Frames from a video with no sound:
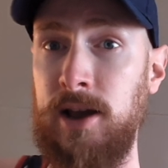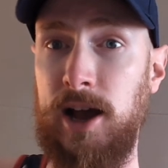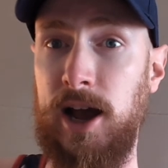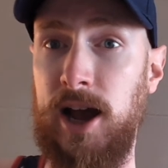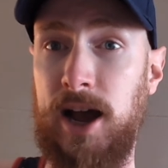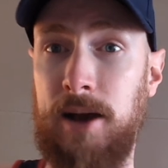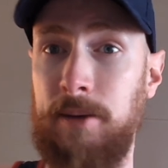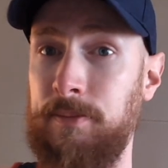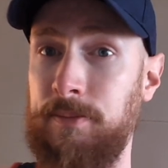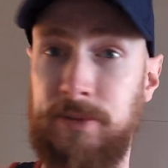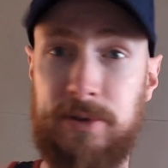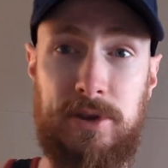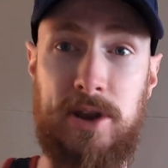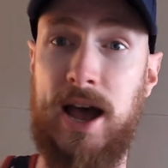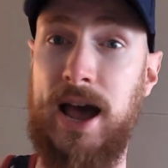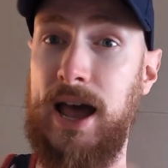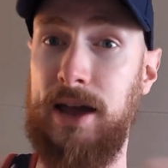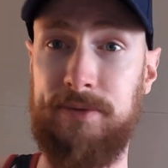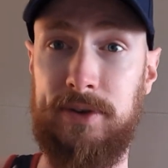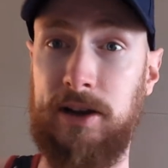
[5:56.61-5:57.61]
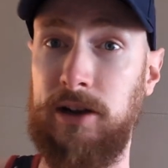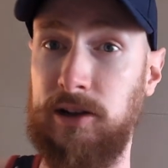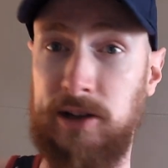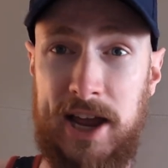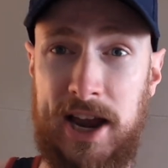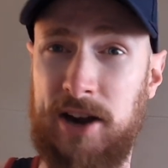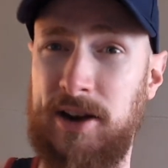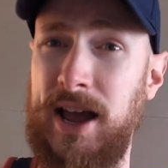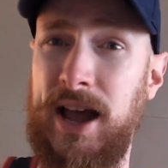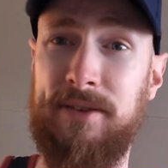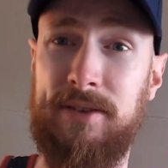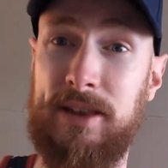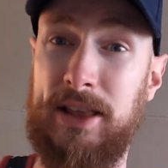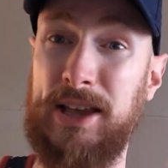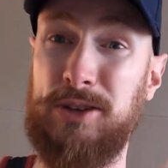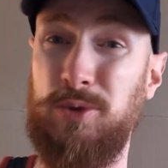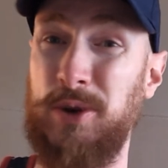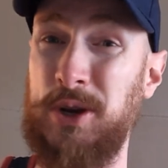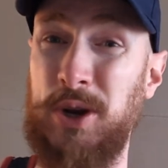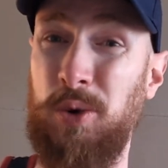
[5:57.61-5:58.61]
Not having glare.
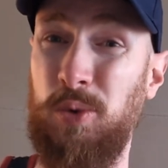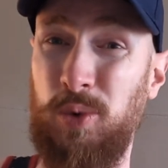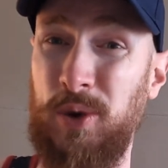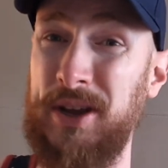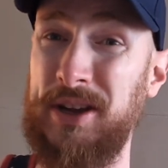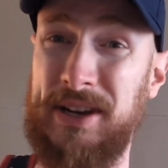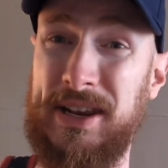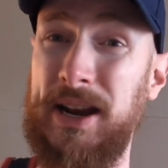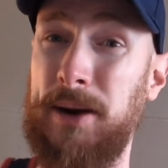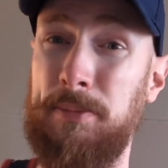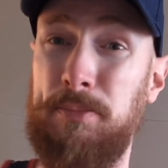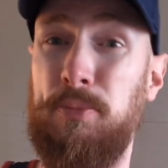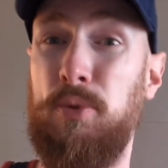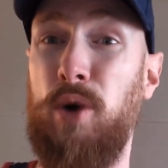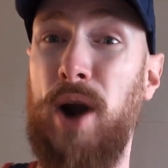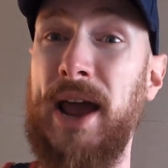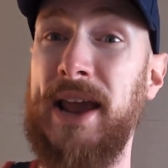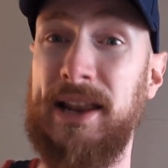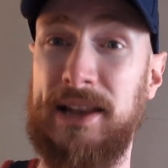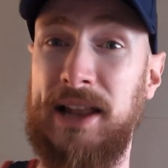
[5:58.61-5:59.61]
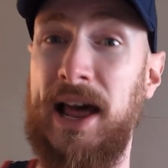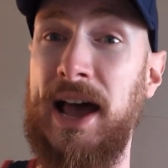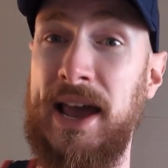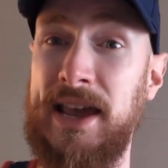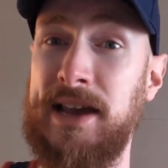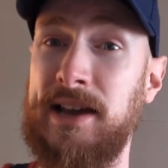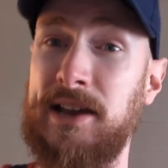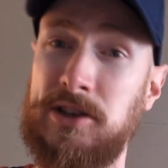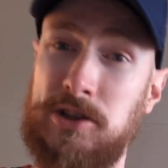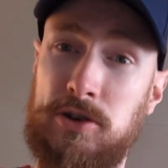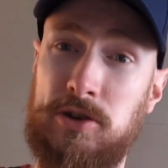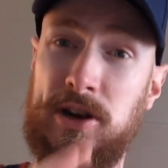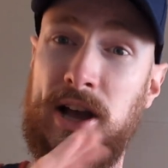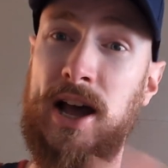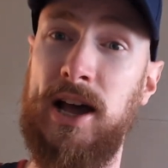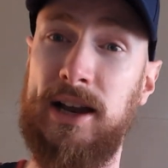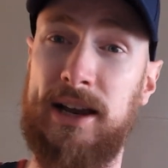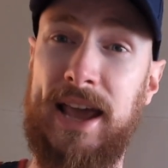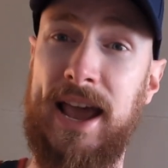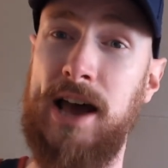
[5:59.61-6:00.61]
That's why you don't really need a bright light, because you're
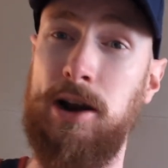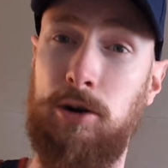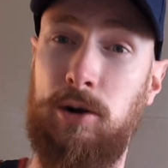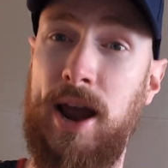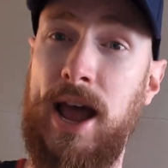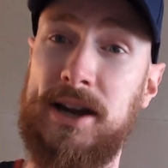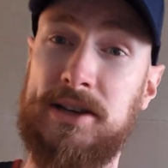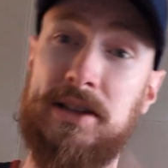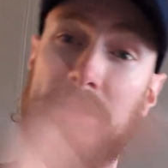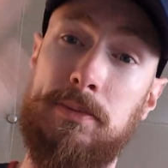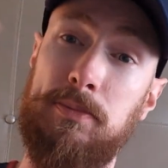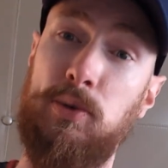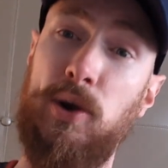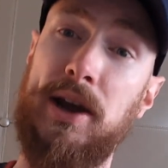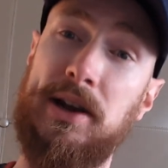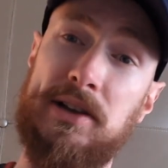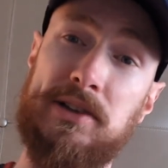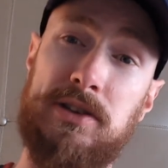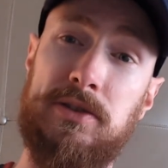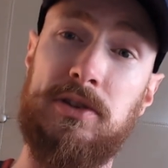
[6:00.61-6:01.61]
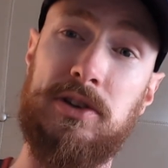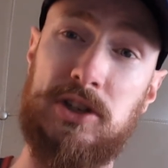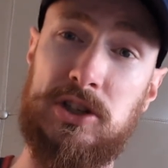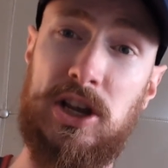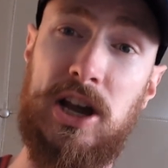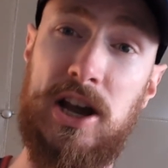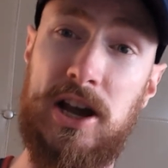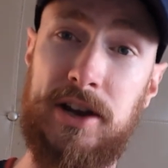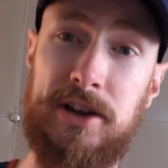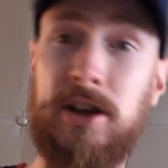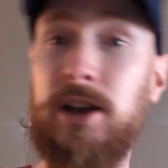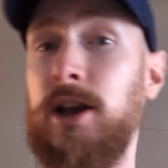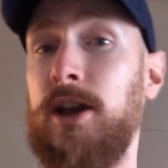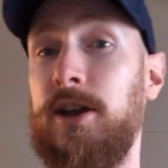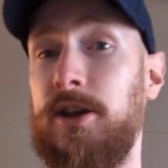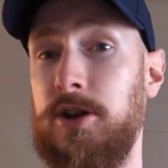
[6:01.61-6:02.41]
not counteracting the brightness of the sun.